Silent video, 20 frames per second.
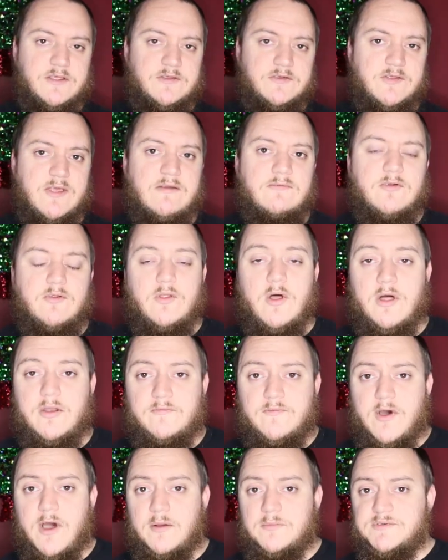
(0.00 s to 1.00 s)
So they have a lot
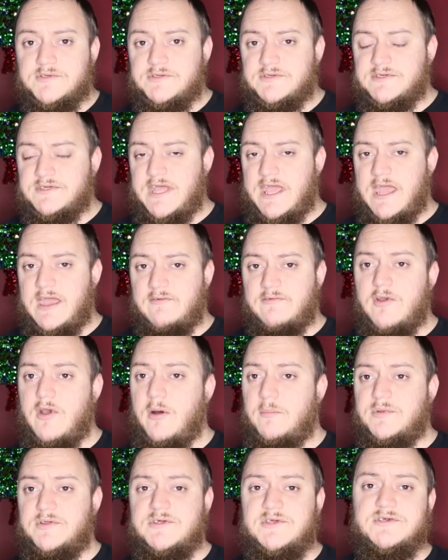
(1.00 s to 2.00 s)
of options. They have
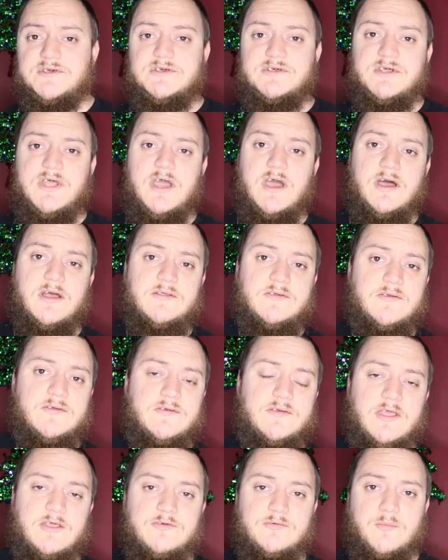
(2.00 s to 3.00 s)
competition
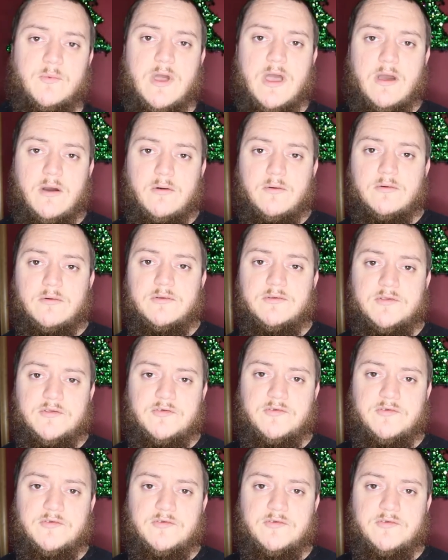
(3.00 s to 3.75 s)
cuts as well.